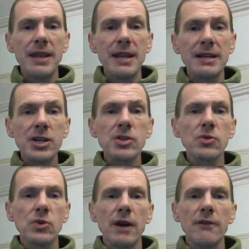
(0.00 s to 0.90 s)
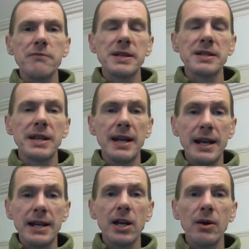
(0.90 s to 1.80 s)
the initial government in,
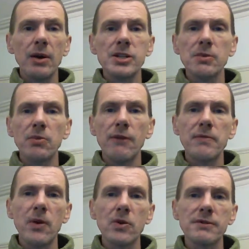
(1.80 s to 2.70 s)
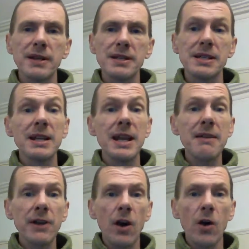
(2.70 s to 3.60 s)
in a coalition with the Bolsheviks and
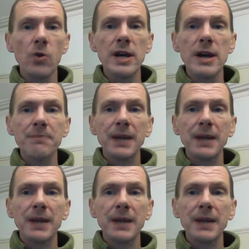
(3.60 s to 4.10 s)
even hold